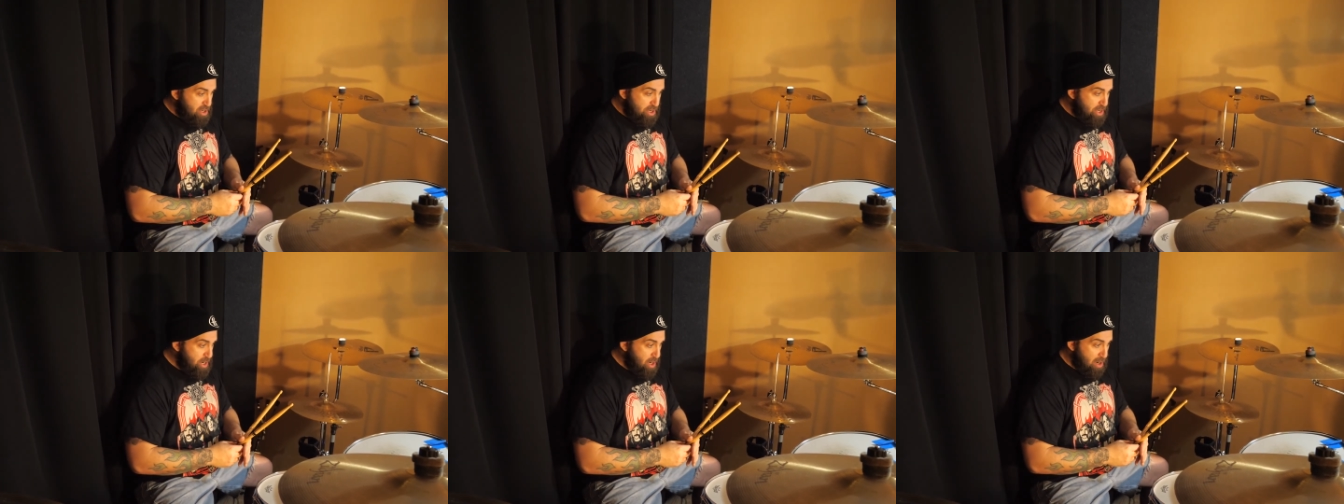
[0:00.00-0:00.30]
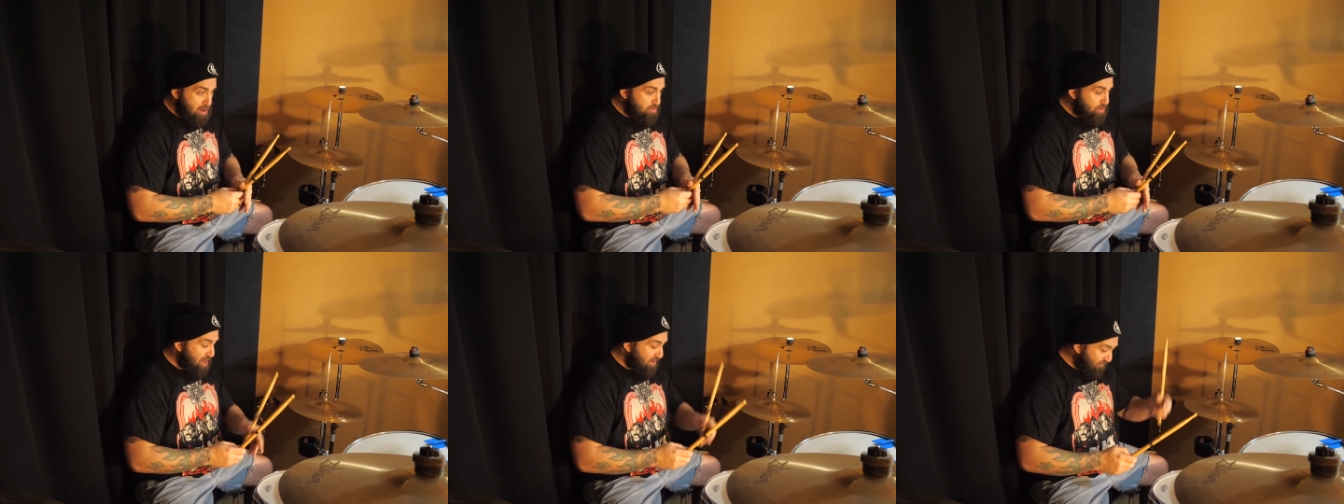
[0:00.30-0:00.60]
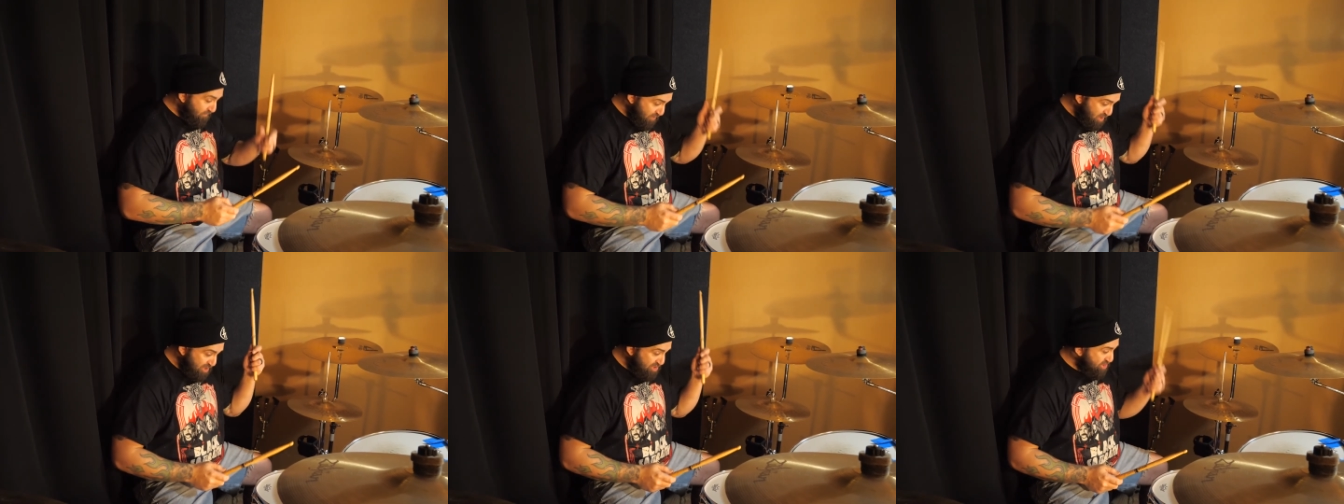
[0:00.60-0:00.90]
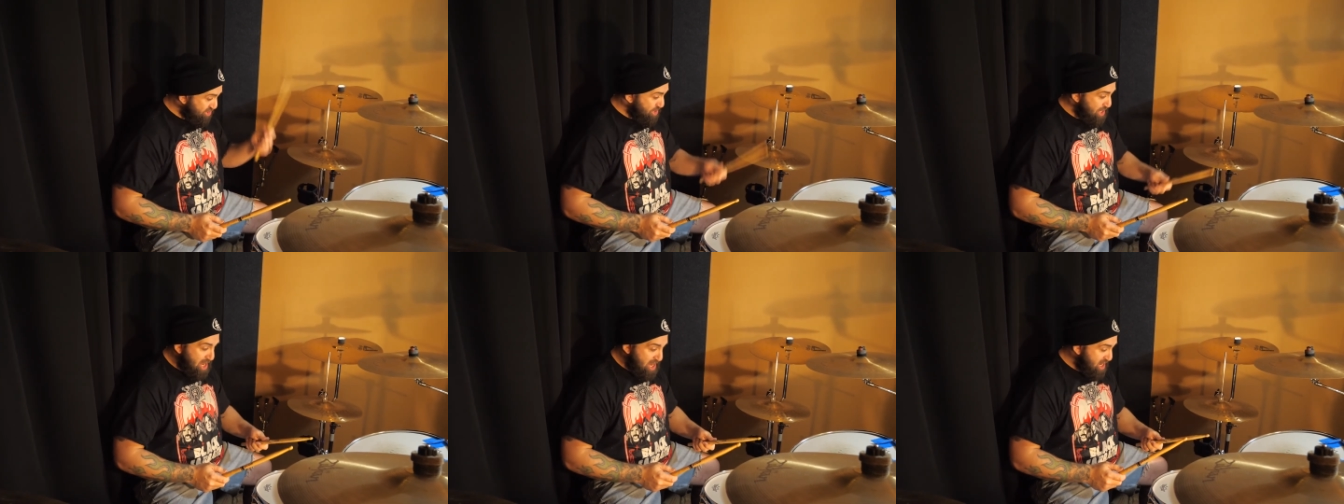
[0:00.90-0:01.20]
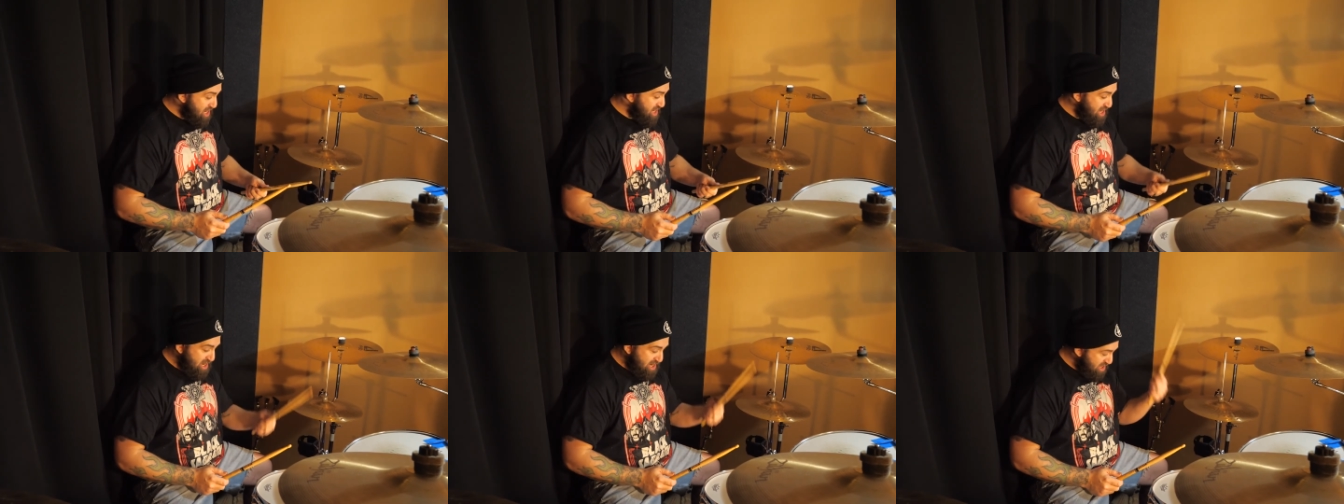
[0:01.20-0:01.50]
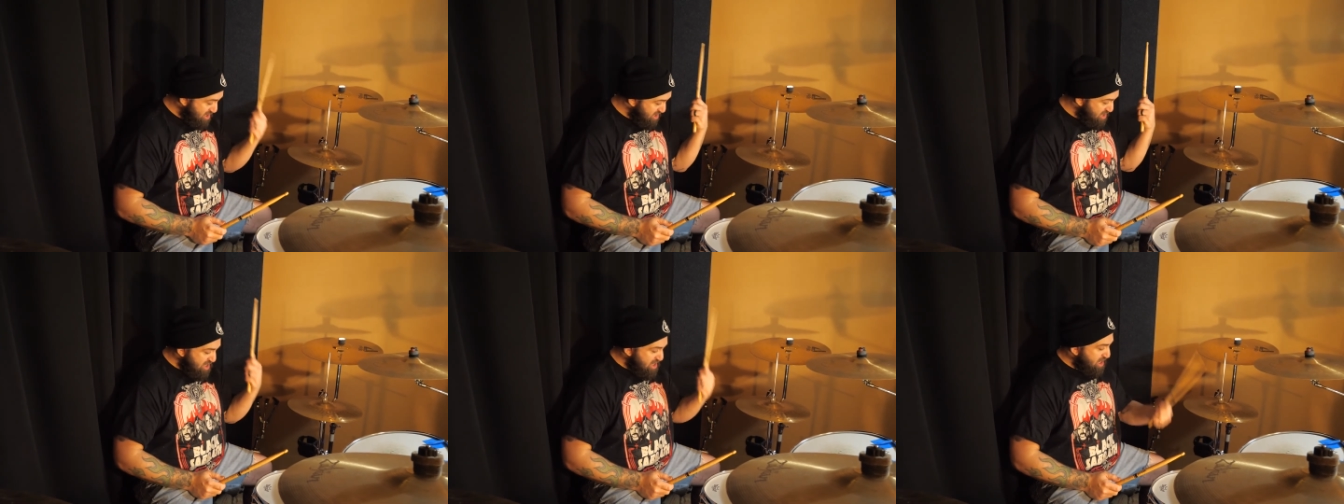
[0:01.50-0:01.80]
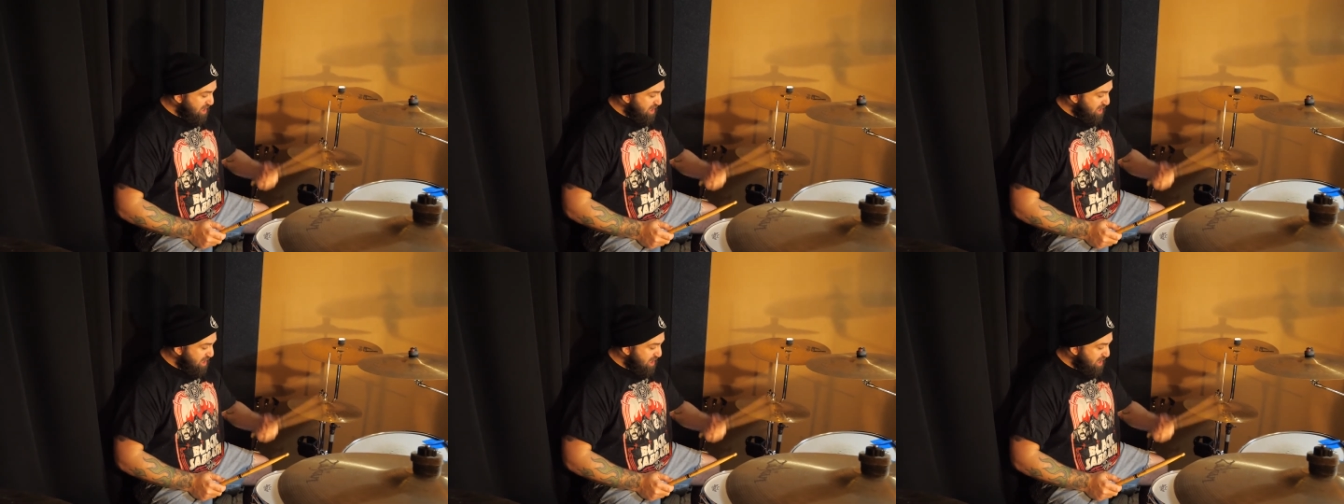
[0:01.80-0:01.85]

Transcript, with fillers: you know, that first snare hit,